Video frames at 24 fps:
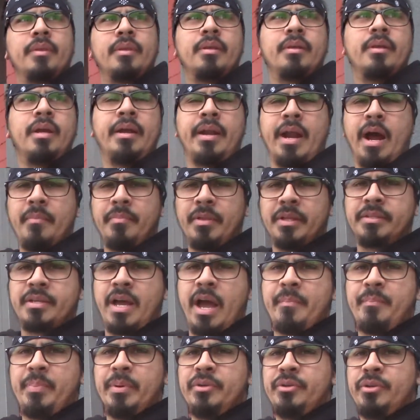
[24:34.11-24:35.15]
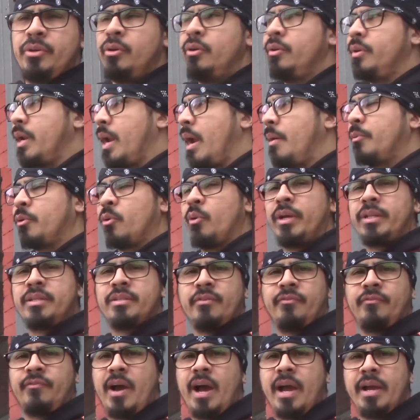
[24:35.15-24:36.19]
And I'm the type of dude that I'm quick
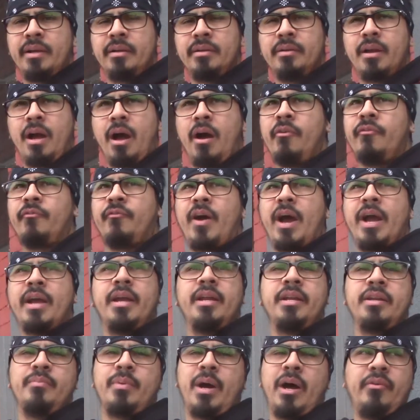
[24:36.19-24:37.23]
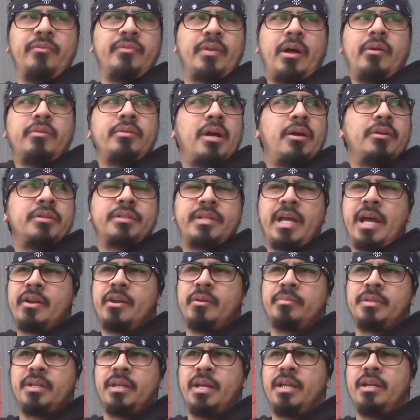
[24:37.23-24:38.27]
to fight. I'll fight I'll stand
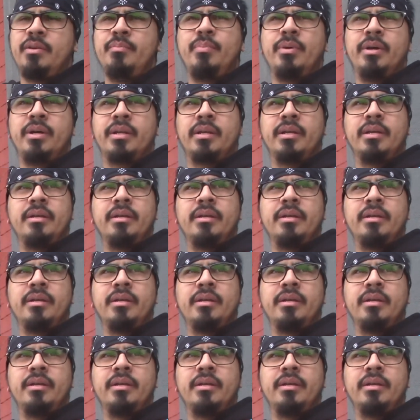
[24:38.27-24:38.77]
up to anybody.